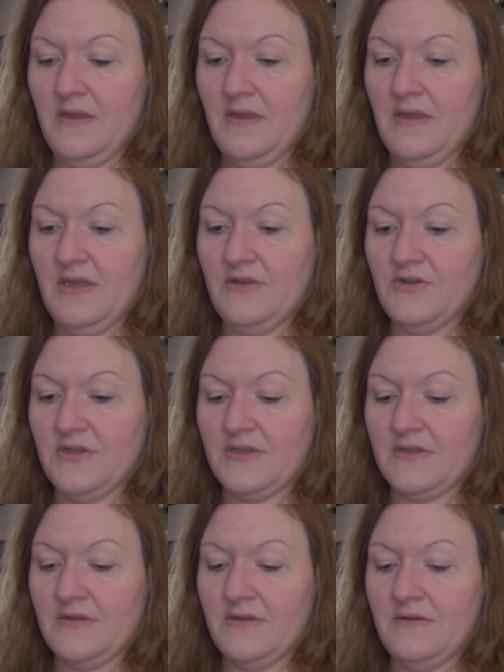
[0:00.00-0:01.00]
It
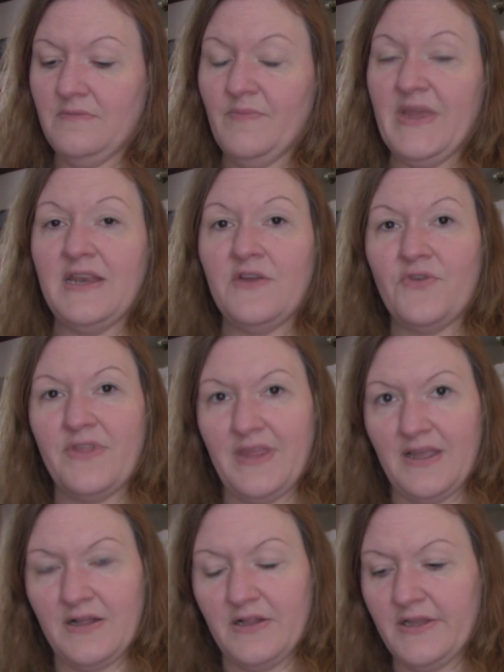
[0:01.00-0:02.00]
just made
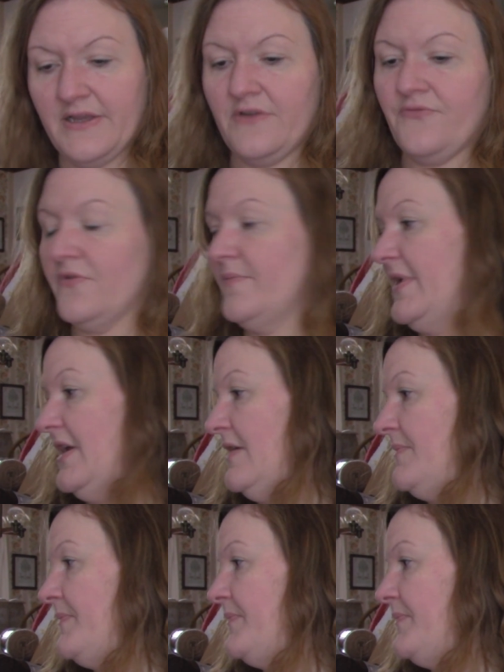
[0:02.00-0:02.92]
everything click for me.